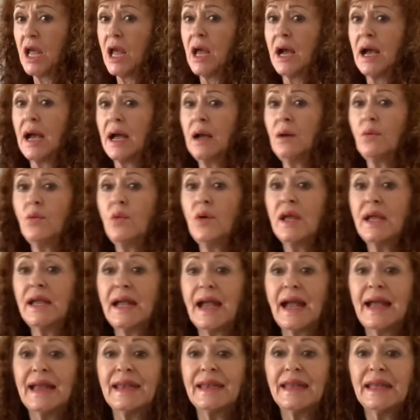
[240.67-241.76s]
How we
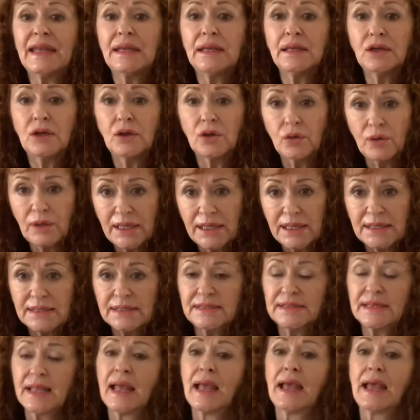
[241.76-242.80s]
can increase